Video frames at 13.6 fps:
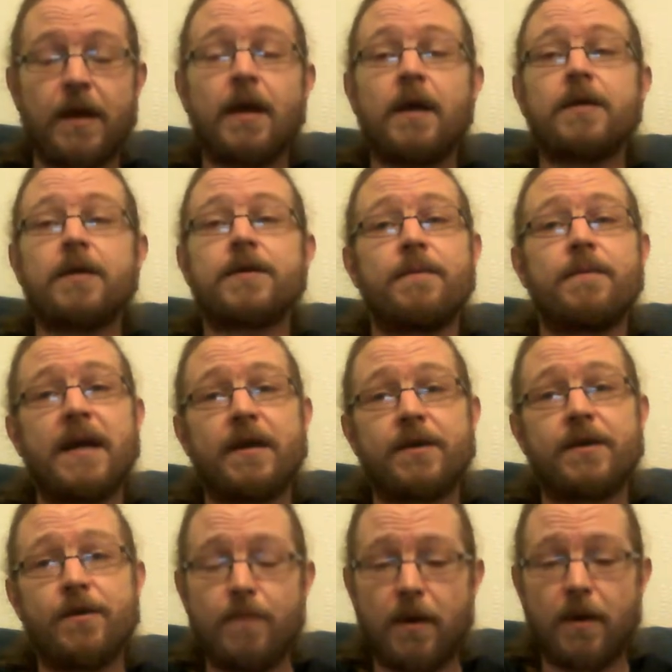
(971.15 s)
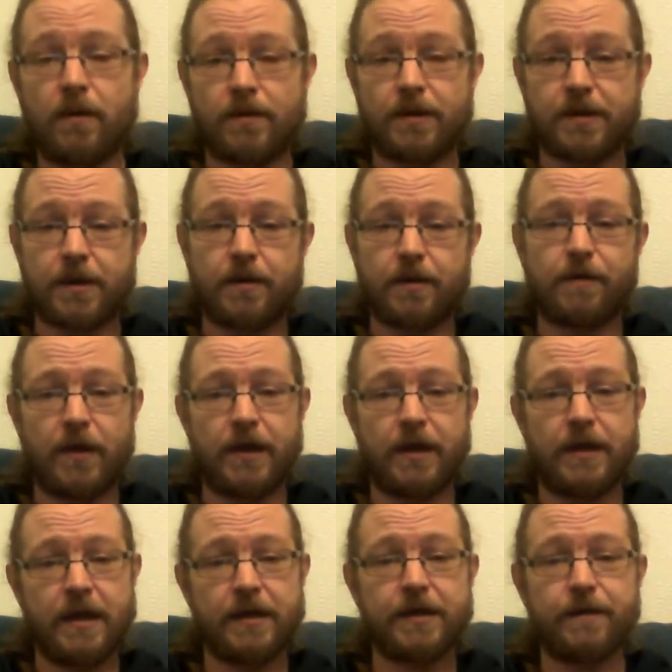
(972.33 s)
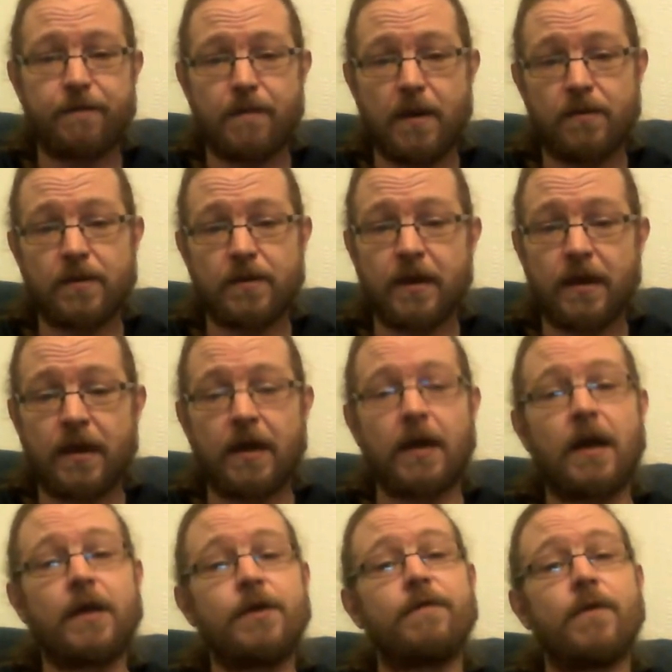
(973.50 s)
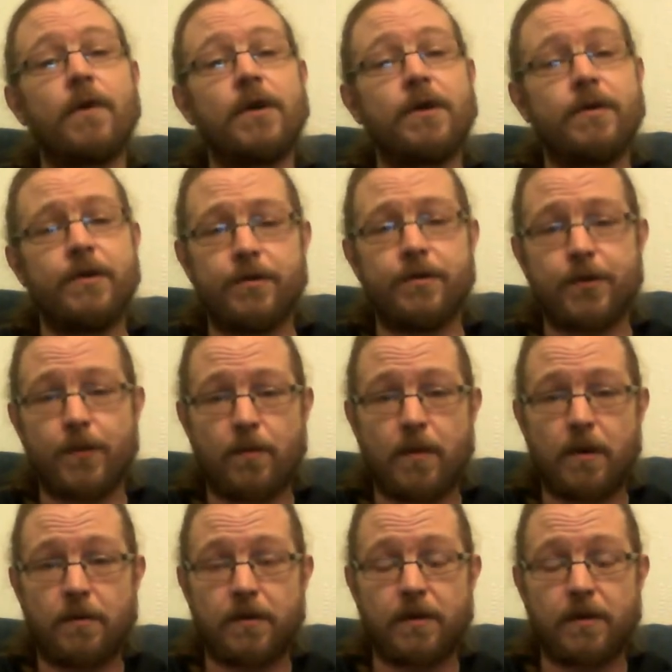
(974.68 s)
So make 2 molds. So you've got your negative mold and you've got your usable mold,